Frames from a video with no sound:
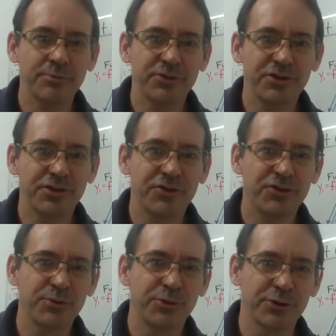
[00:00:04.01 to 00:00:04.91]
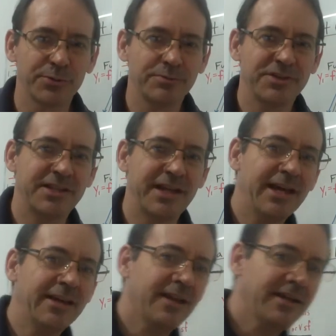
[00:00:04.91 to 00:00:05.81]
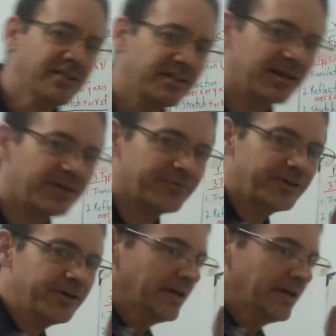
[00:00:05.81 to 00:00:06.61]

to the Zoom room. Today I'd like to cover